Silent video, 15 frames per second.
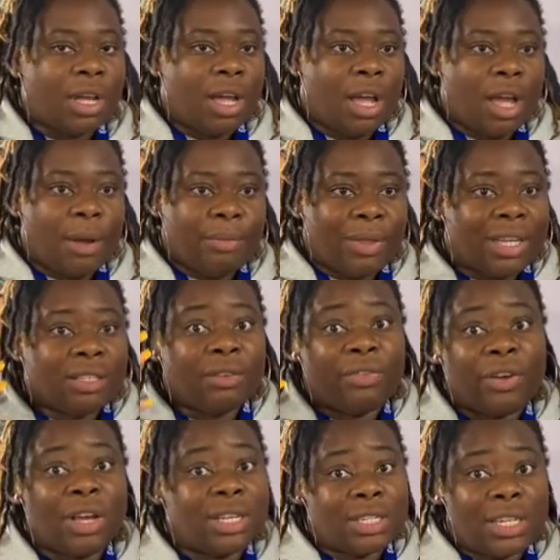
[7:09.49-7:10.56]
That's the
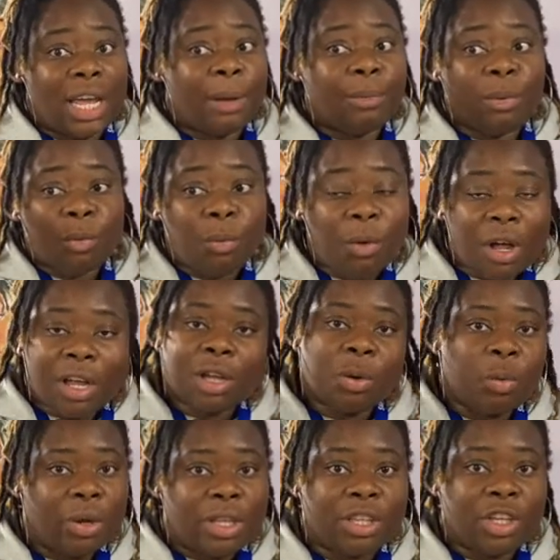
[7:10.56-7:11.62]
first step. Work
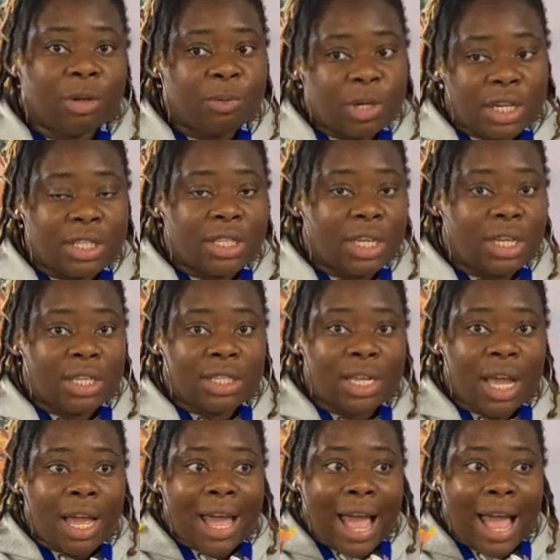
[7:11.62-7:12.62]
with communities